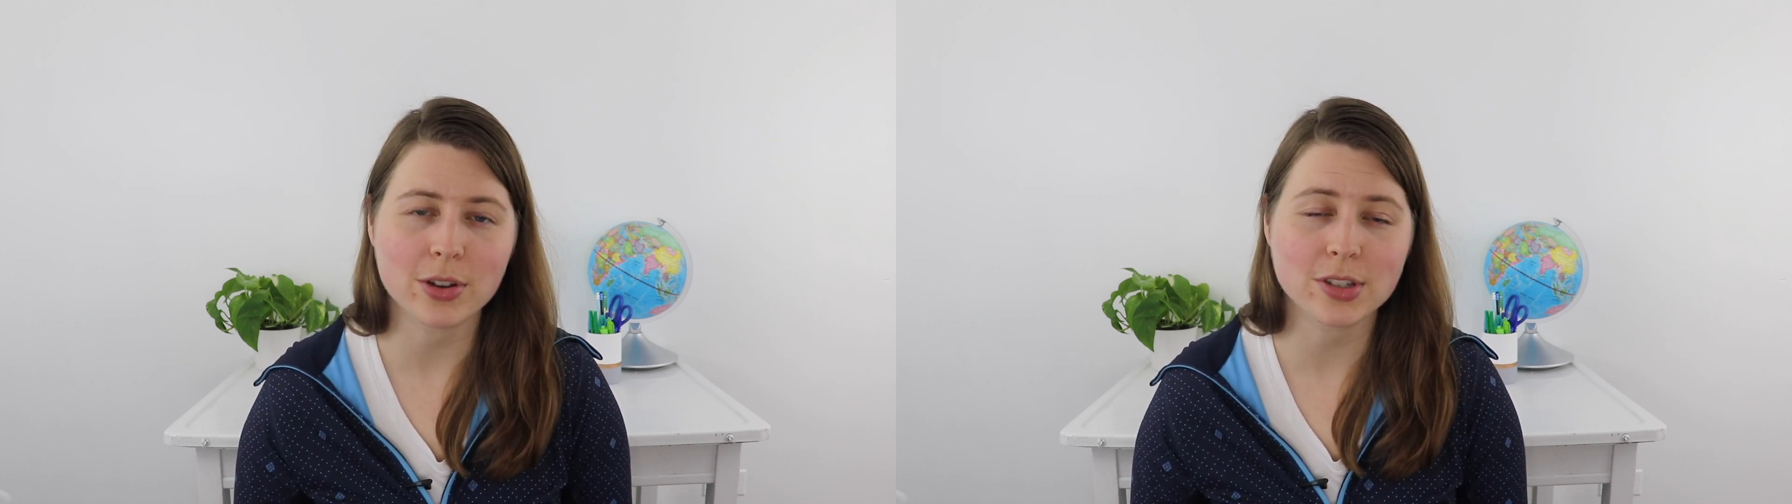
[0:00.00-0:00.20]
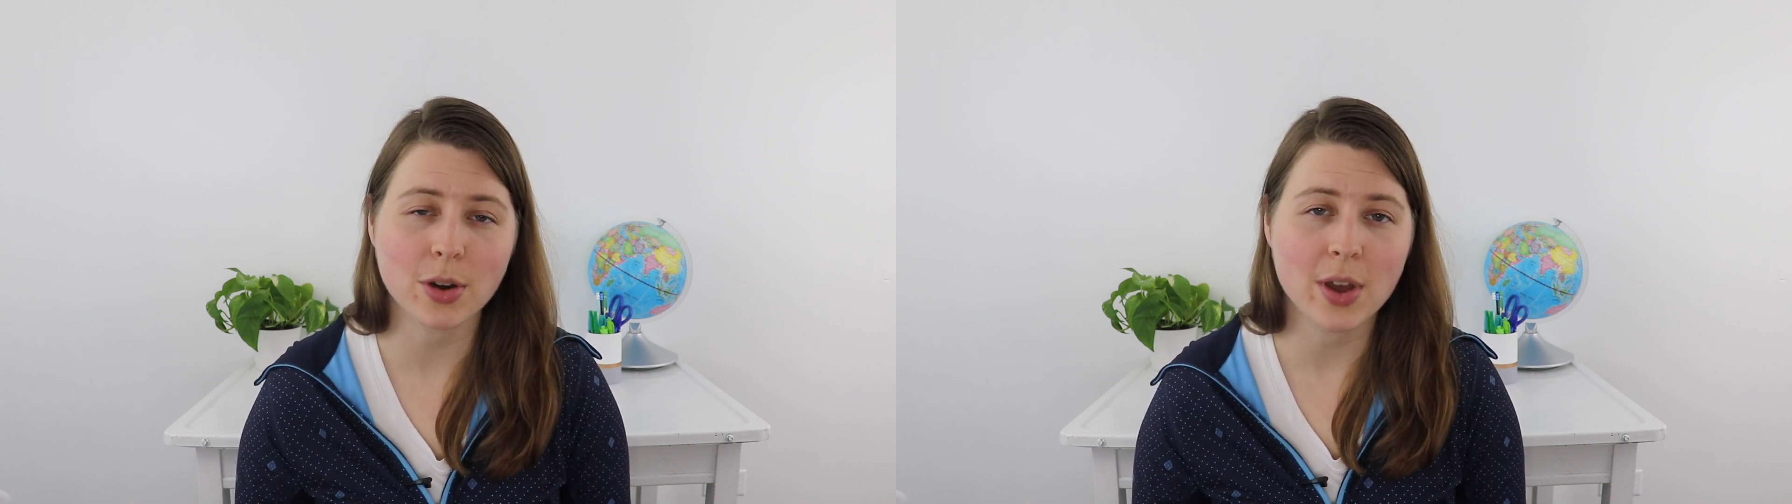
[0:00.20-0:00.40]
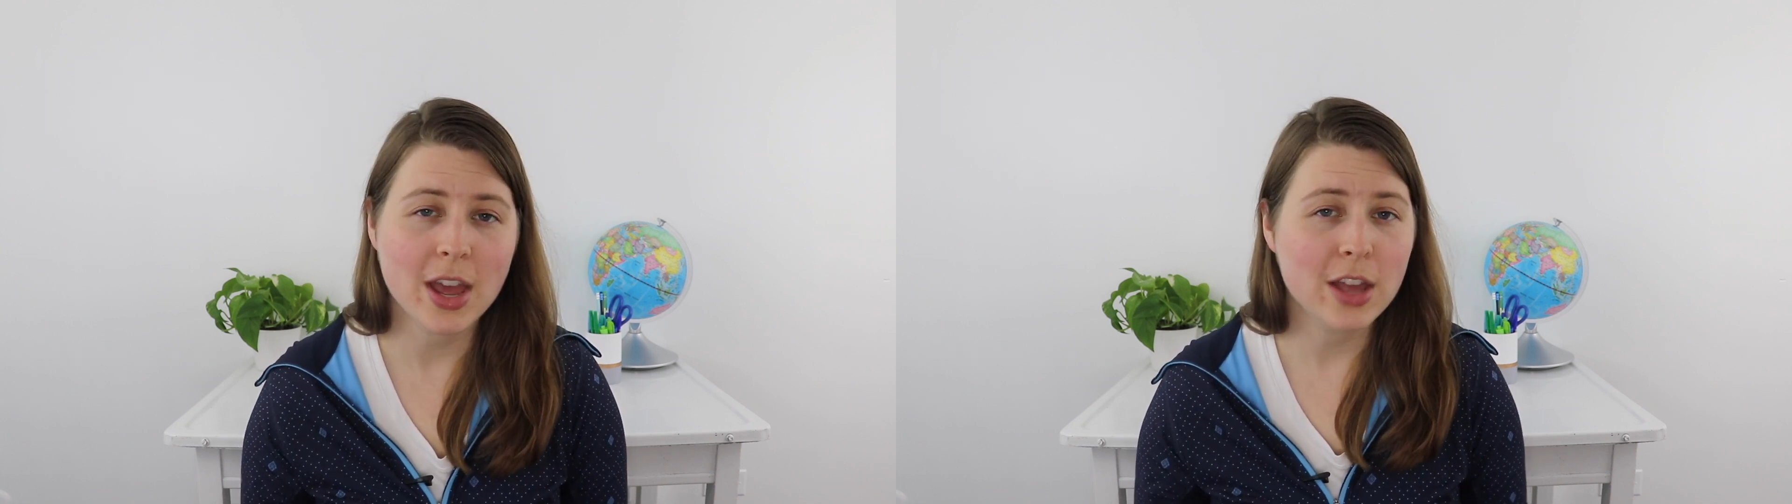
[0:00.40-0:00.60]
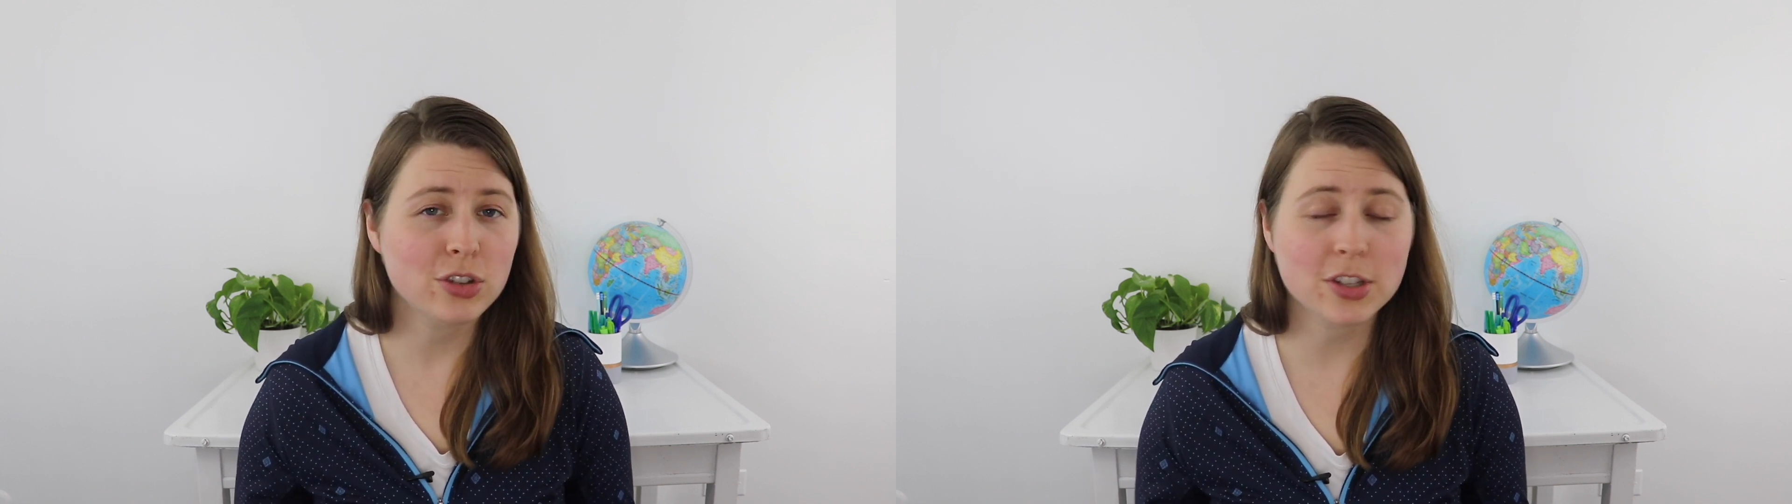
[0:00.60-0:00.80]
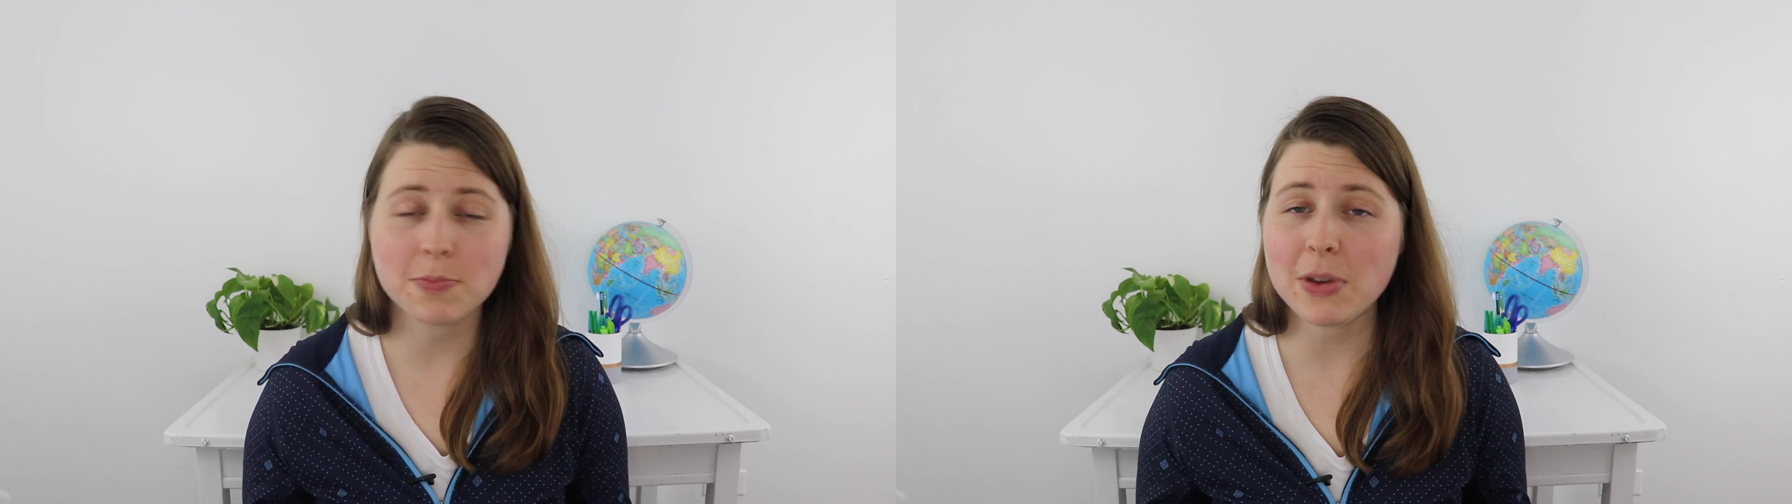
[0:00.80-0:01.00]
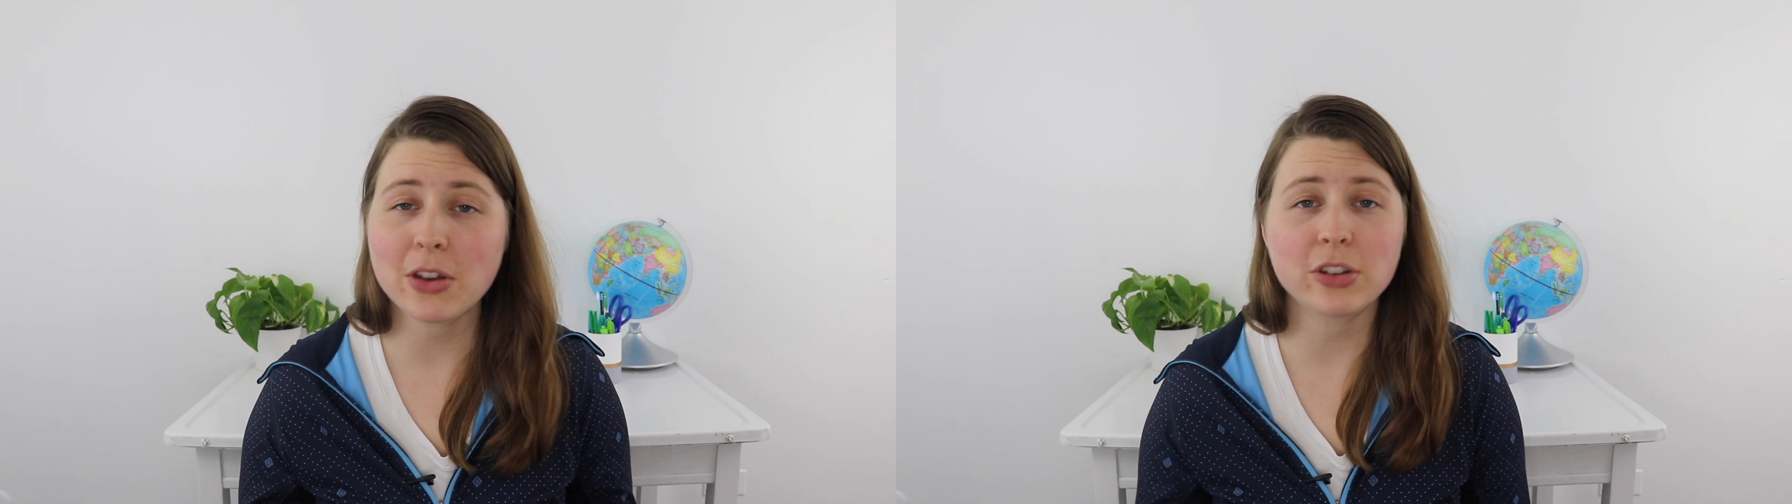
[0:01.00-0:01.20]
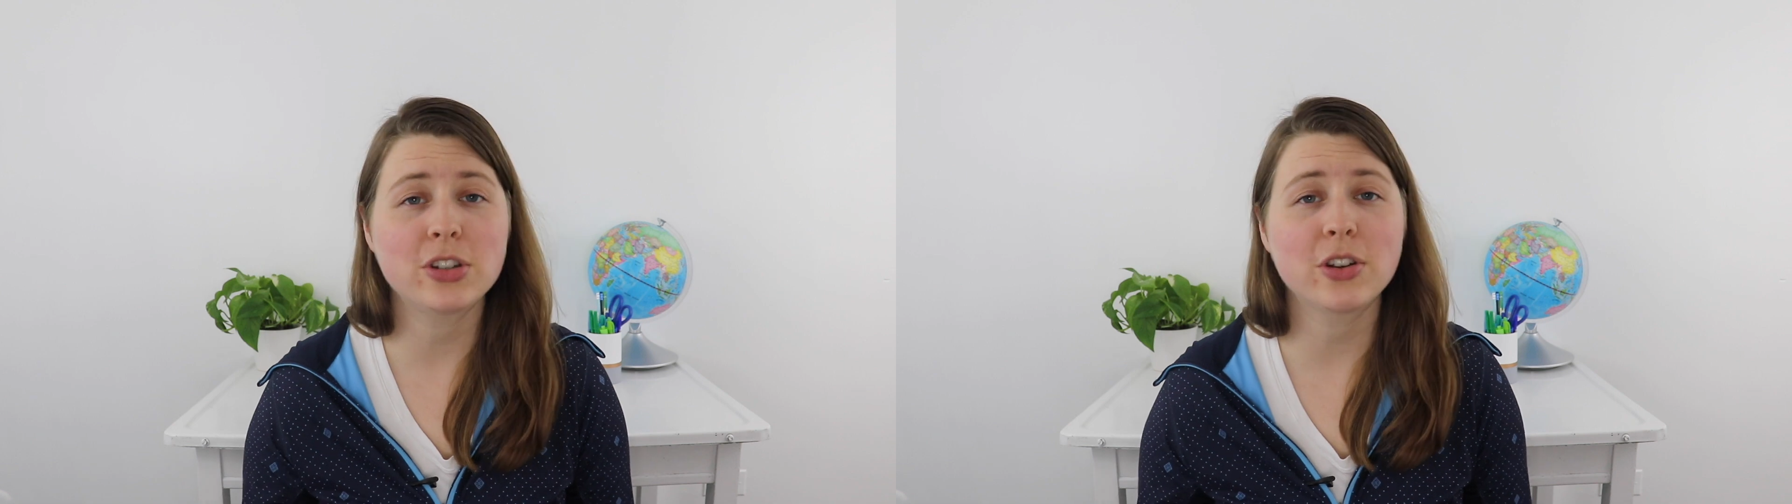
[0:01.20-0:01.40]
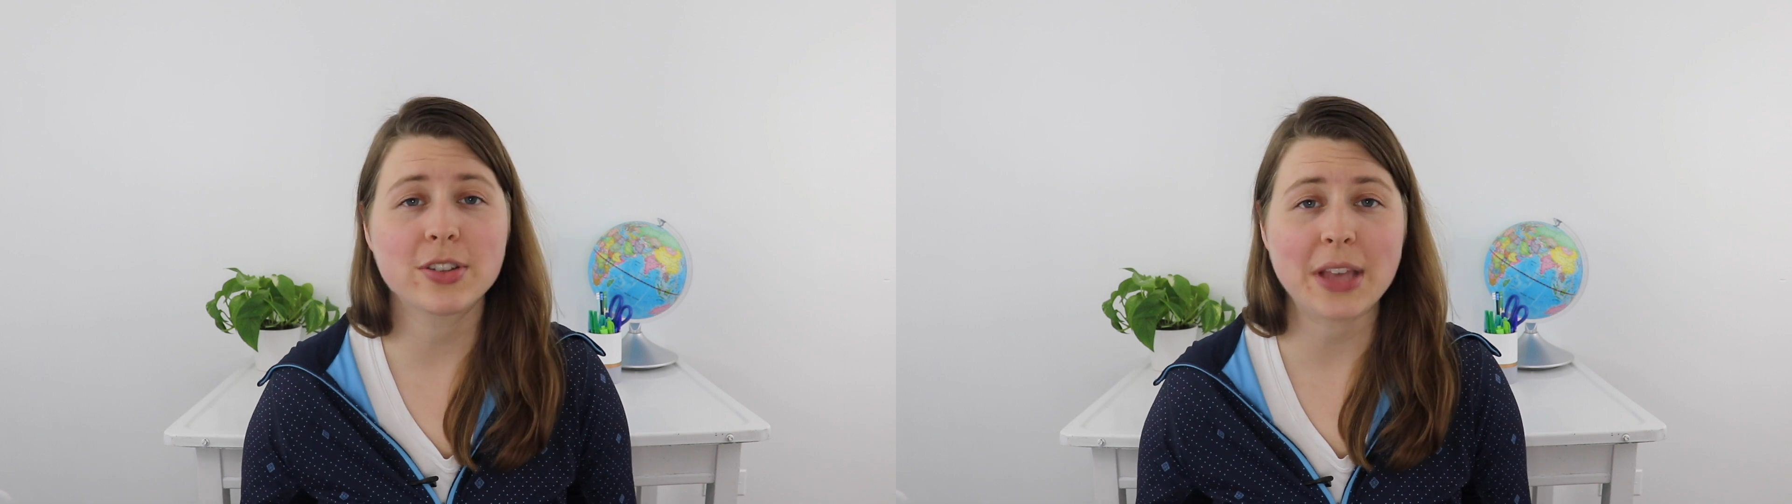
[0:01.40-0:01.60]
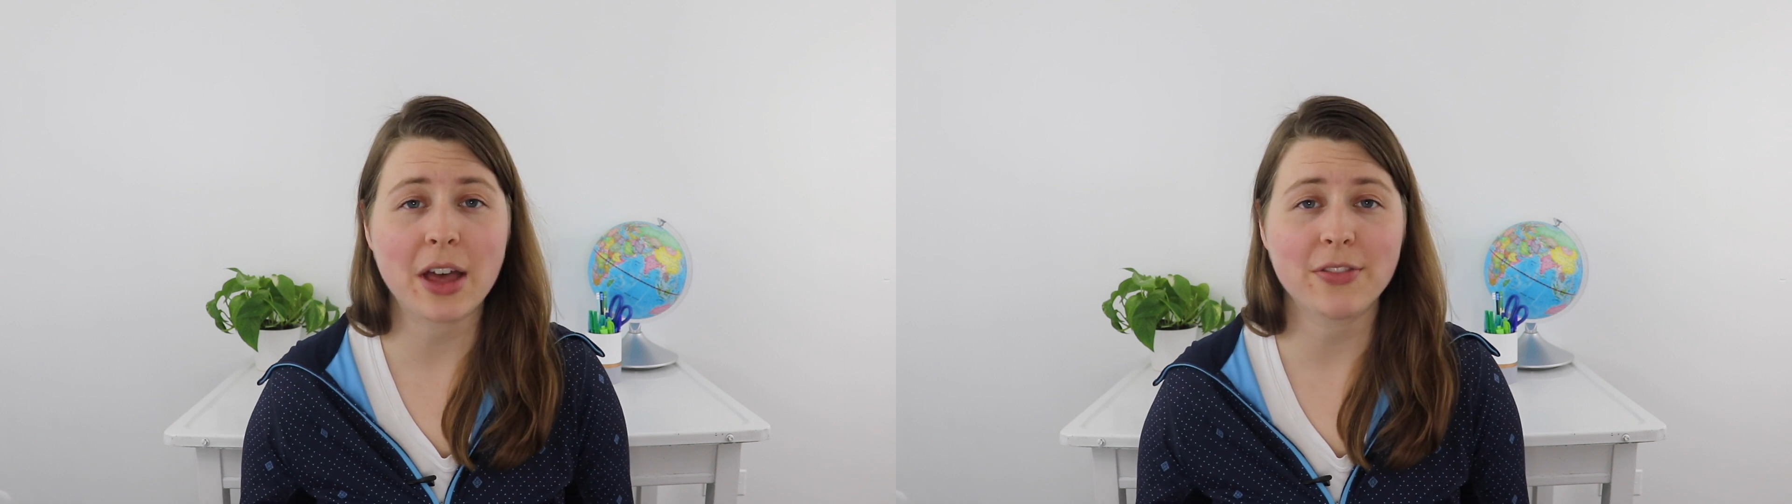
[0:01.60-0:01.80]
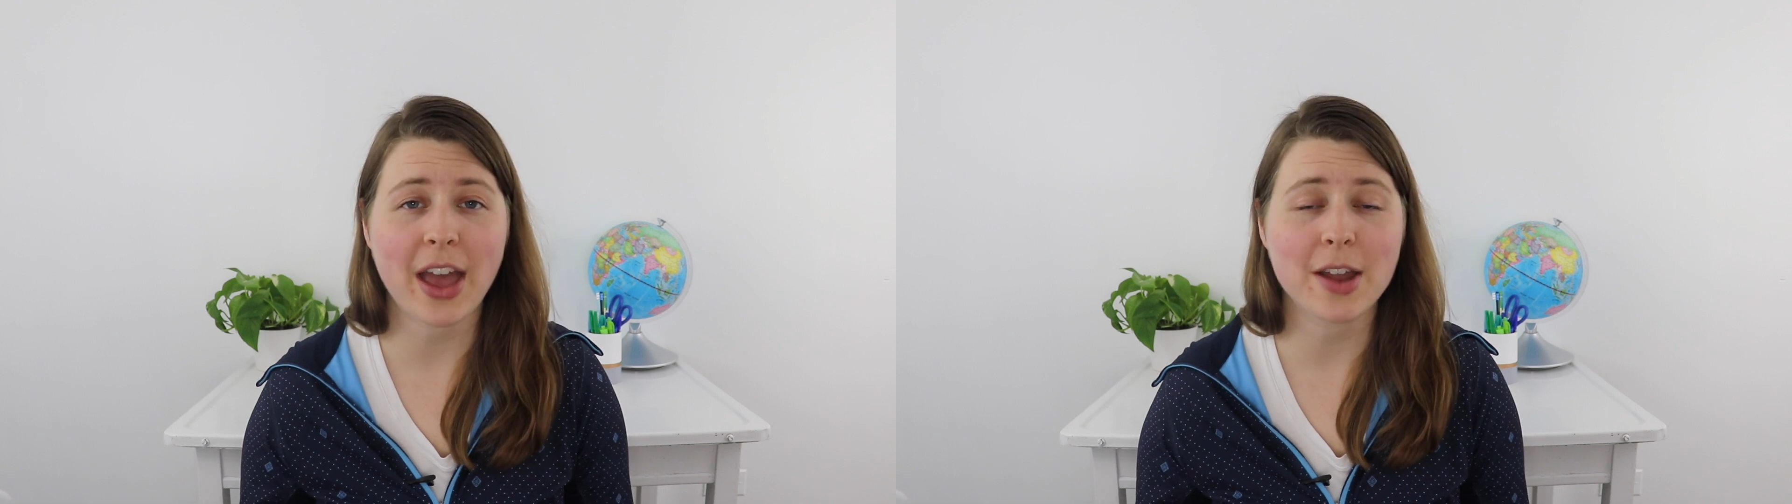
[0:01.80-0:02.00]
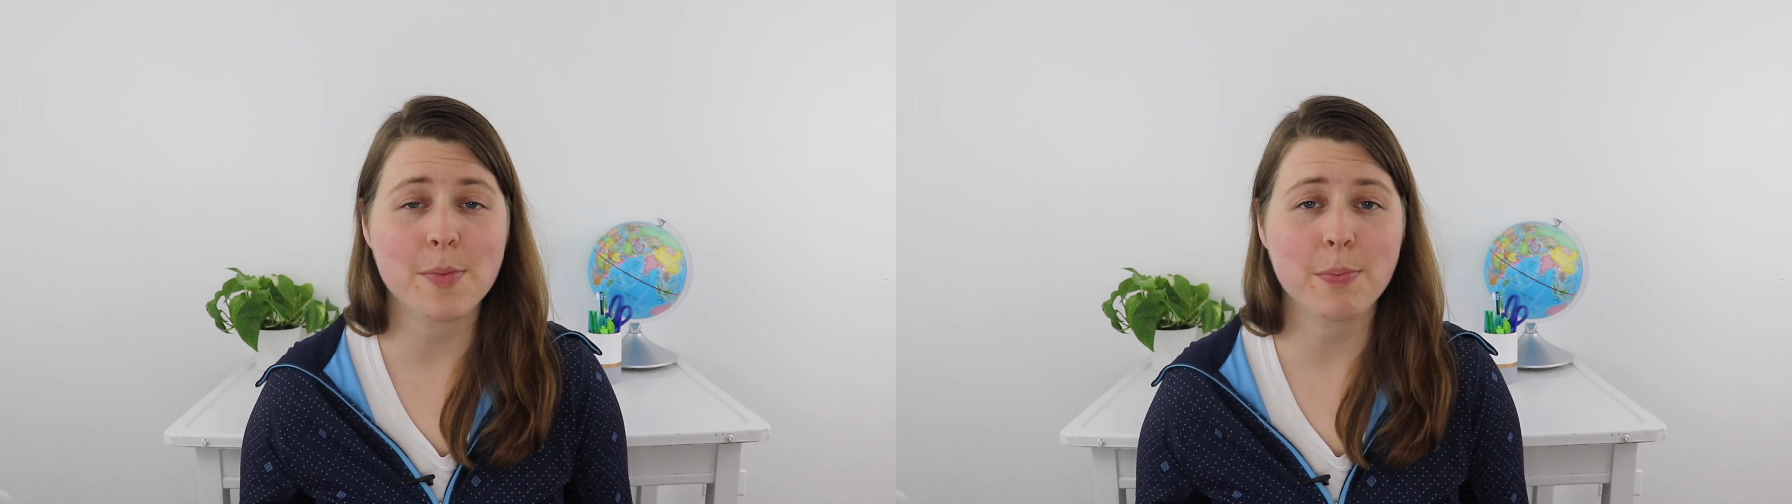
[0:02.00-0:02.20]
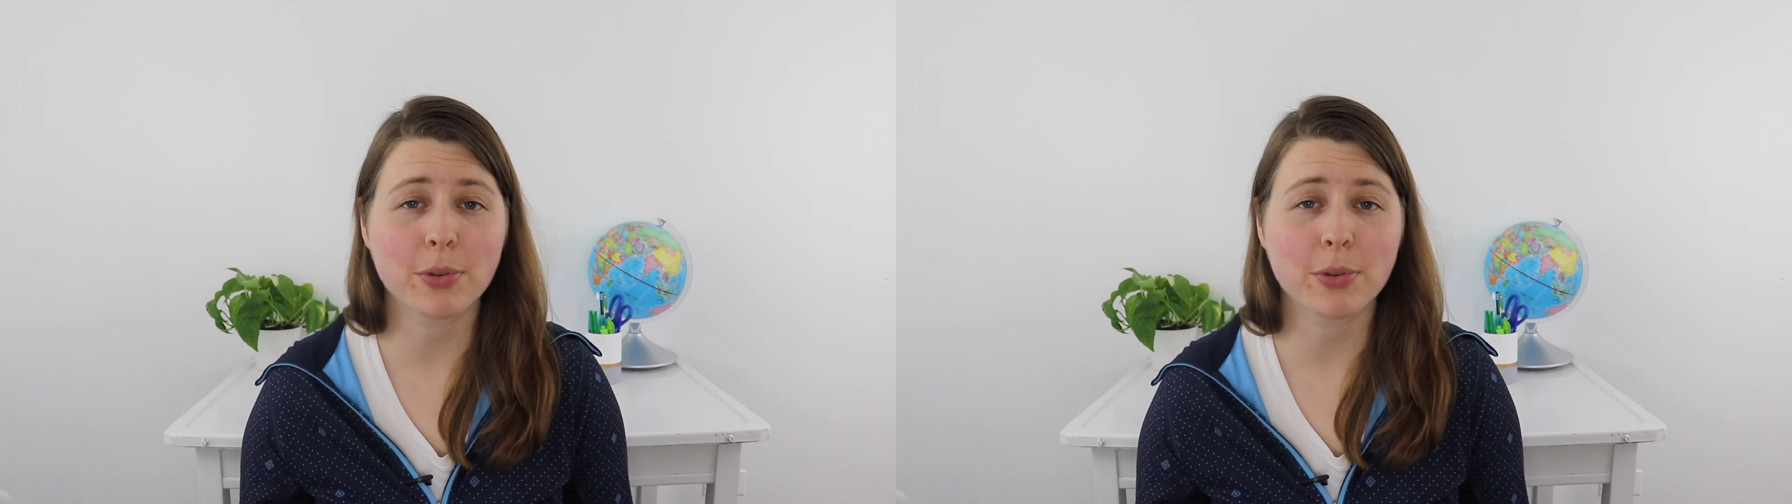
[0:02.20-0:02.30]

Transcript: so just be good to yourself and